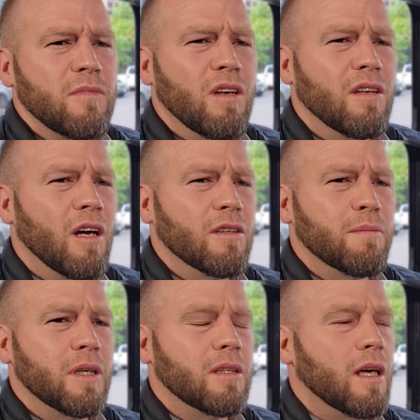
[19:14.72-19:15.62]
Another
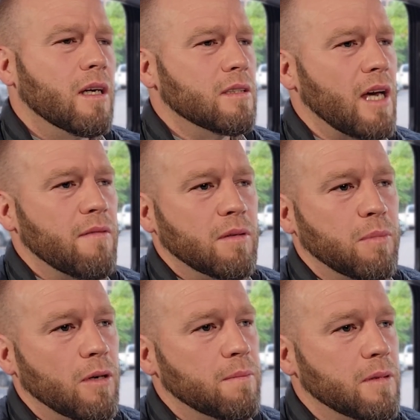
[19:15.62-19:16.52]
big thing is having
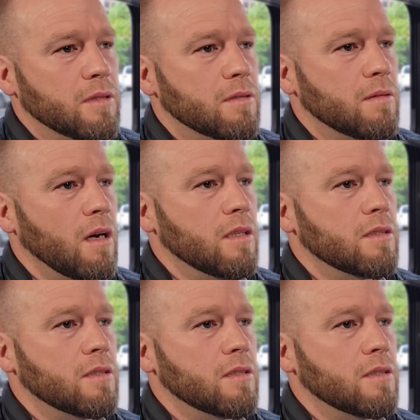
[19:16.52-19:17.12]
purpose, right?